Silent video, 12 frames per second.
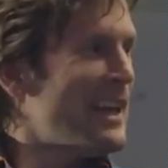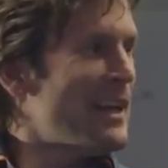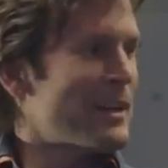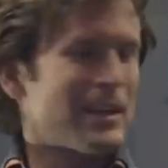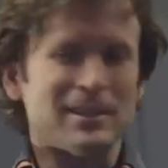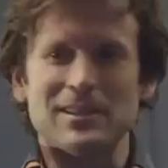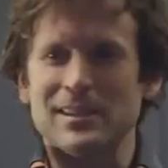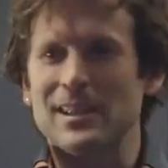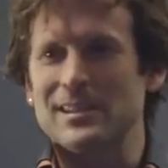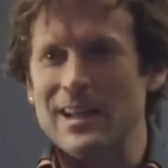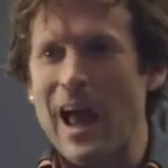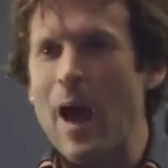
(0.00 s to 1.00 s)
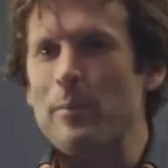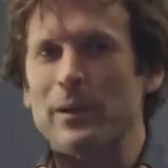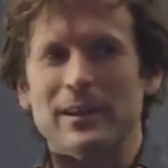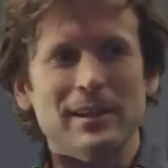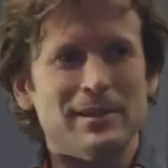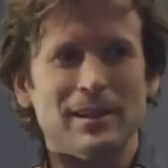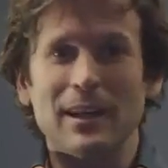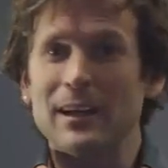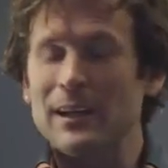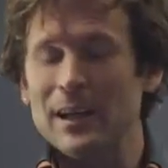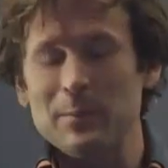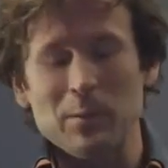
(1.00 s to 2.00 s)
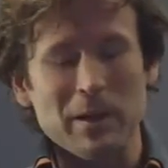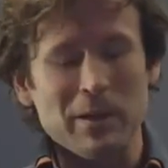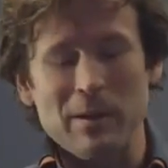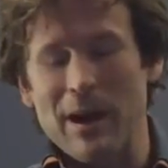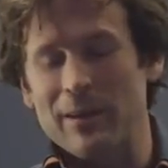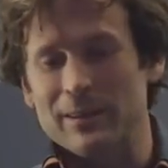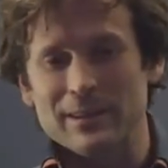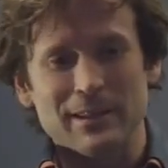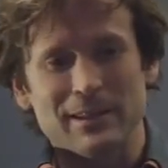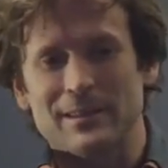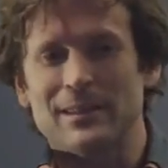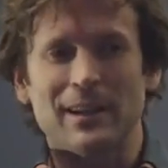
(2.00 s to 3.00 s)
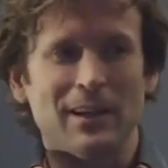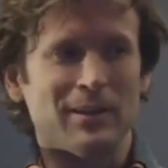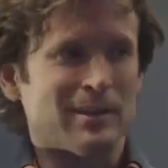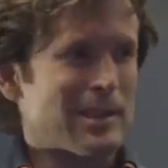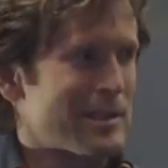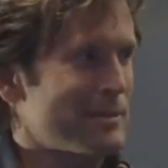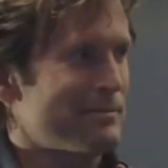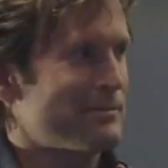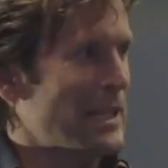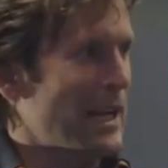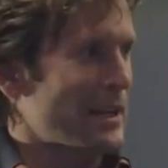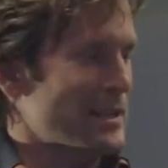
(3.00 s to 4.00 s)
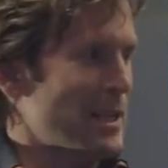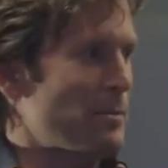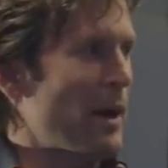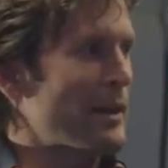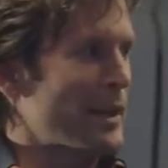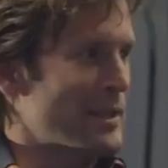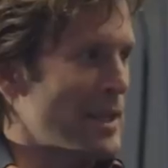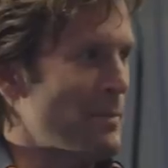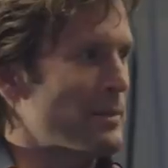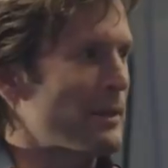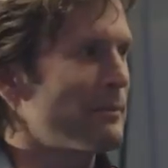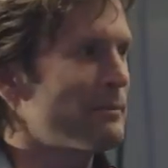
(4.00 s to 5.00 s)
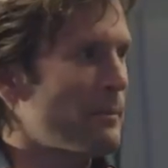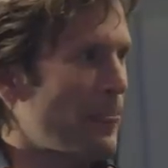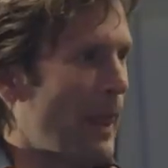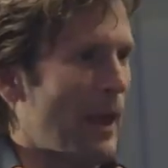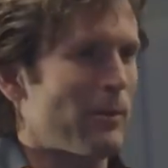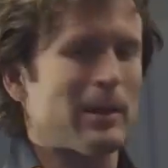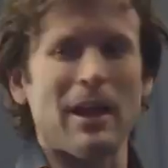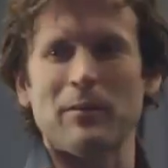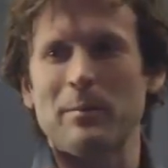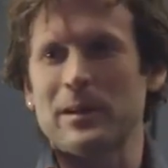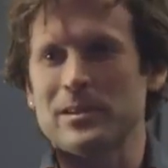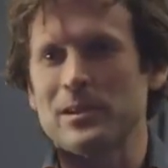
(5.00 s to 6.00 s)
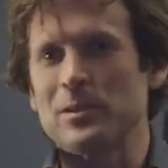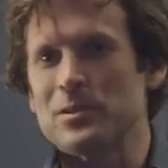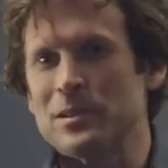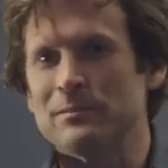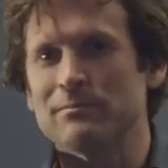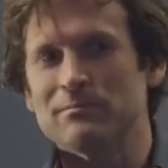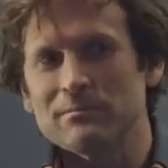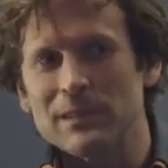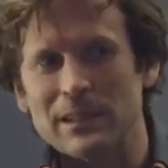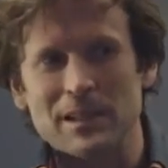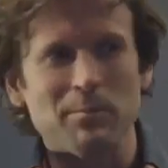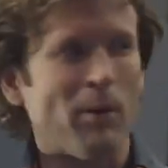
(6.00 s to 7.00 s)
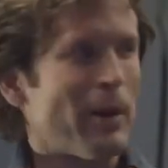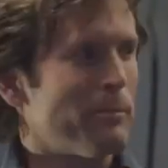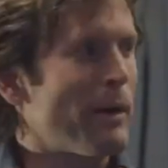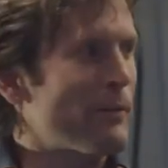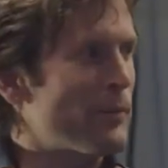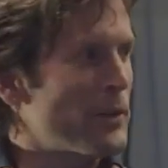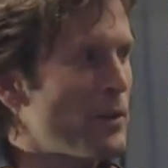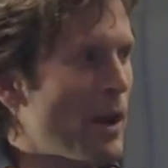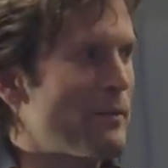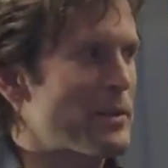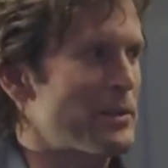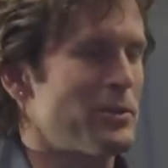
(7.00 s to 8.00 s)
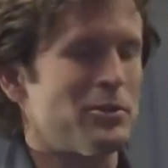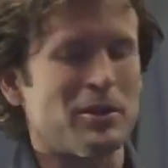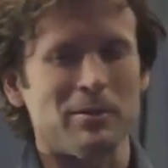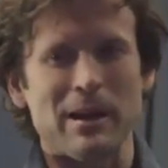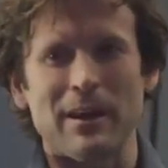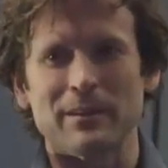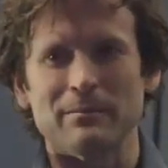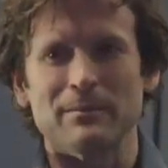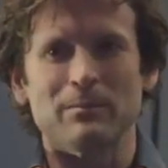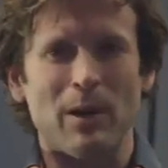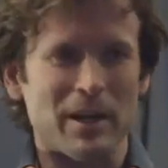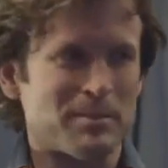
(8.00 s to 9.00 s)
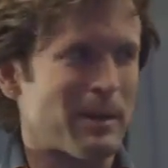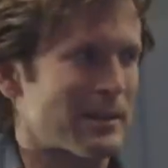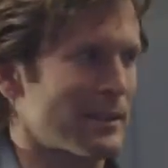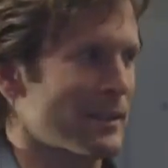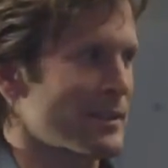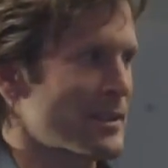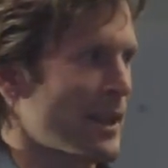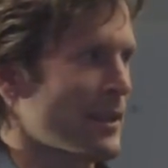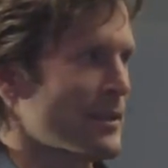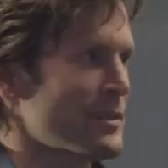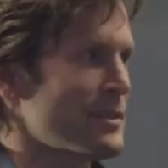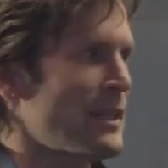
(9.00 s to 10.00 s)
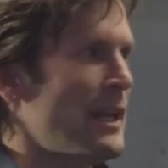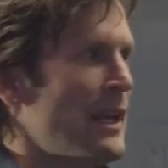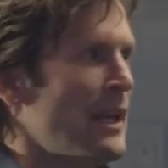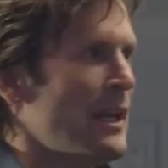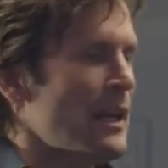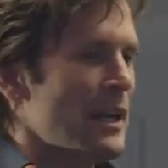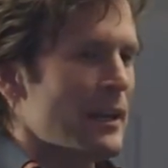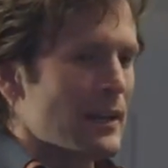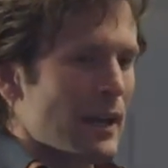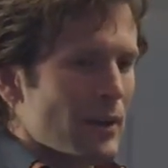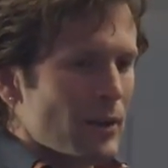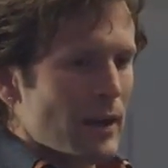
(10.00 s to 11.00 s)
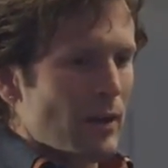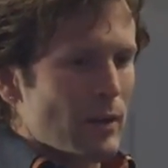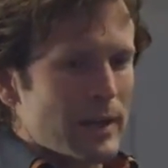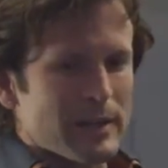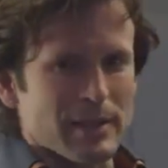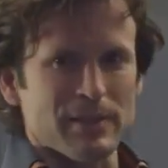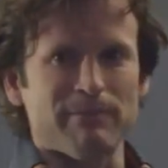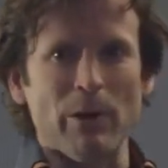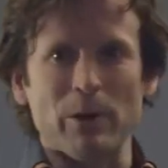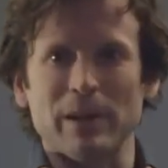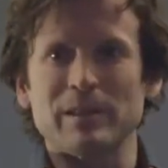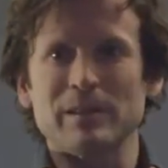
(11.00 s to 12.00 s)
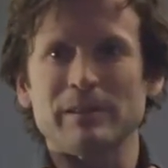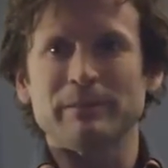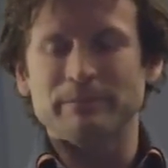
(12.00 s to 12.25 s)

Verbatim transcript: because it just doesn't happen. He's gonna get up and run around. You know, just gotta accept, partly accept it. I don't really have a better solution this point. But for you, I have a solution around prospecting sales. And the whole idea is focus.